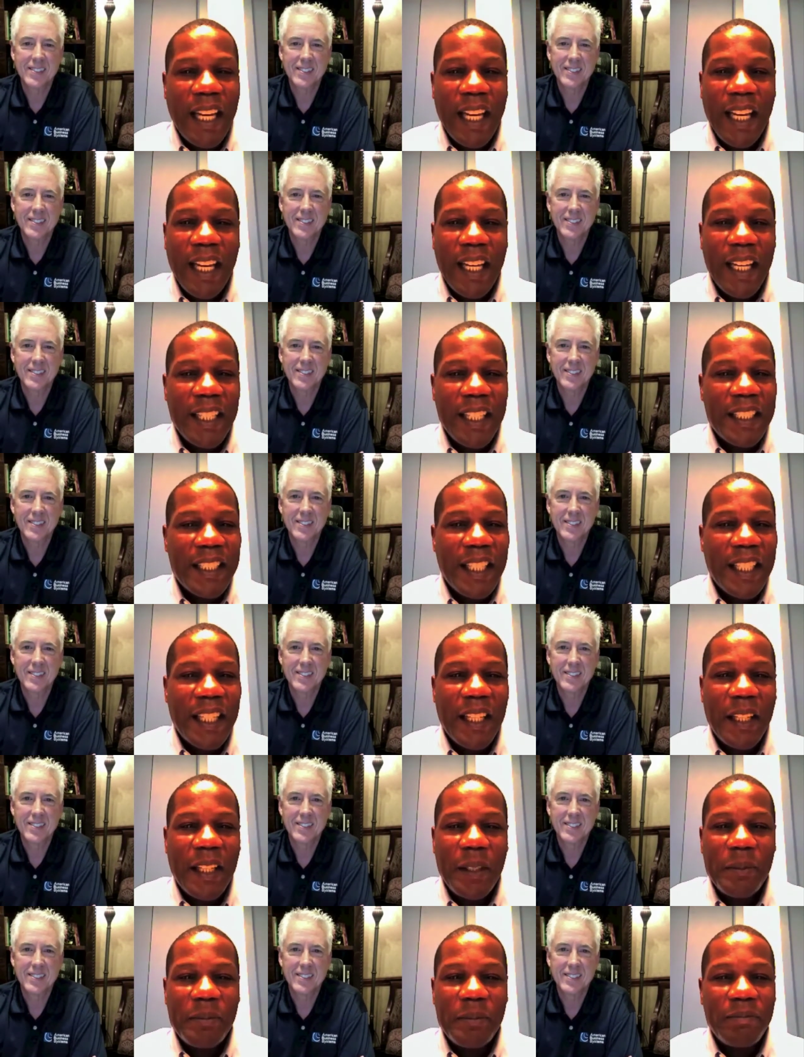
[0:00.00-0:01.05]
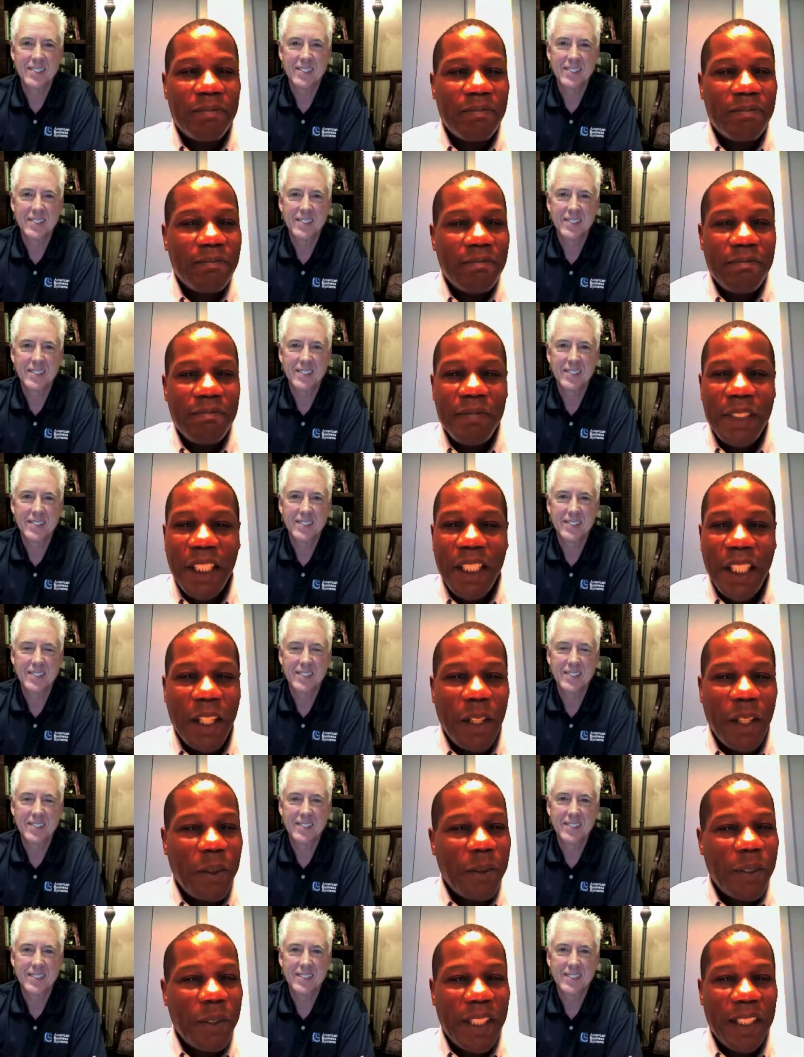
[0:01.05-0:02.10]
Speaker 1: and you
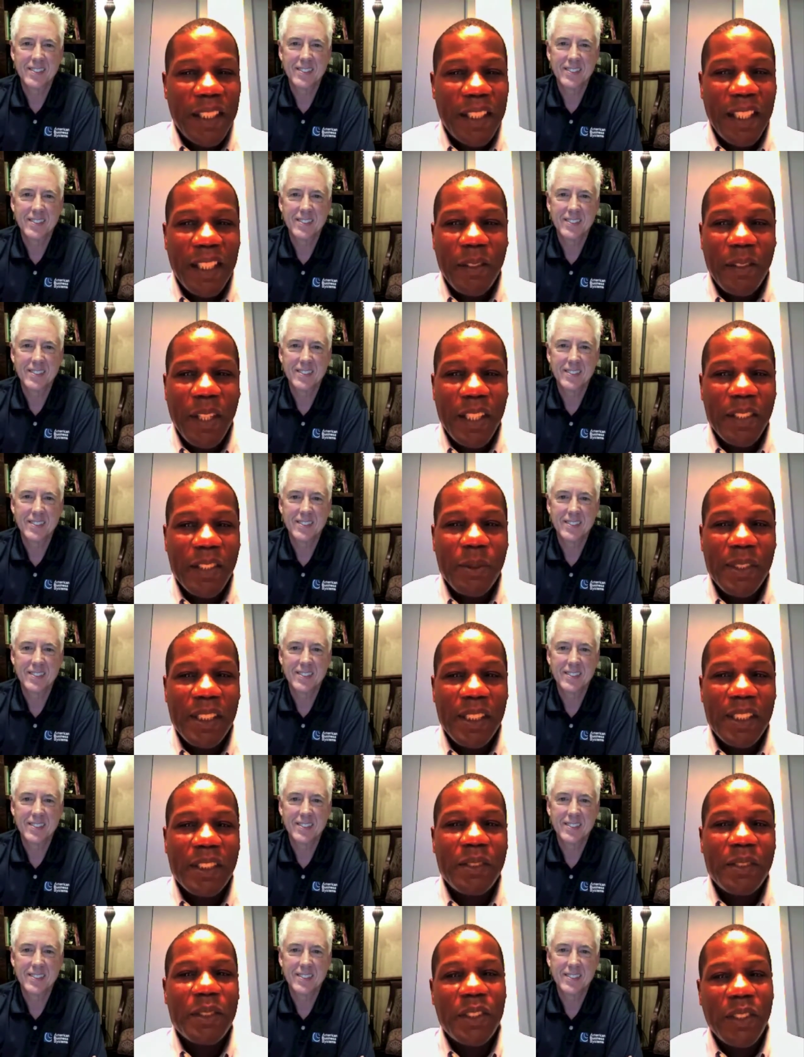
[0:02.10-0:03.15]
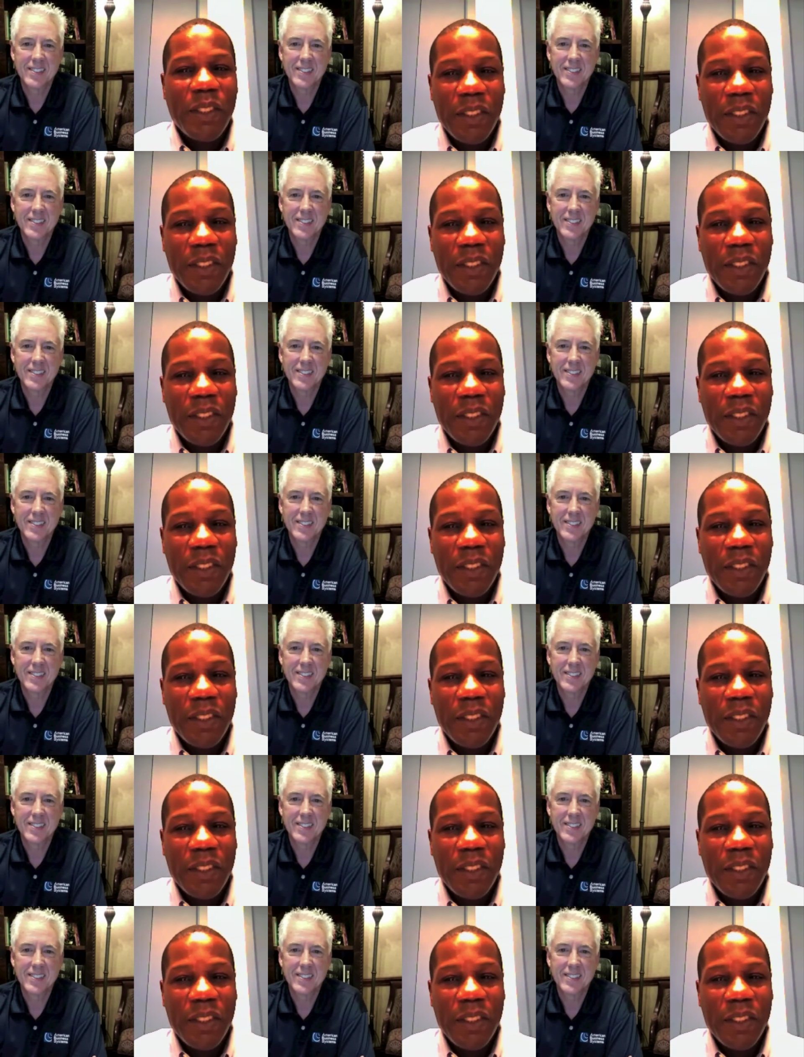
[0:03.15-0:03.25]
know, and the rest was history.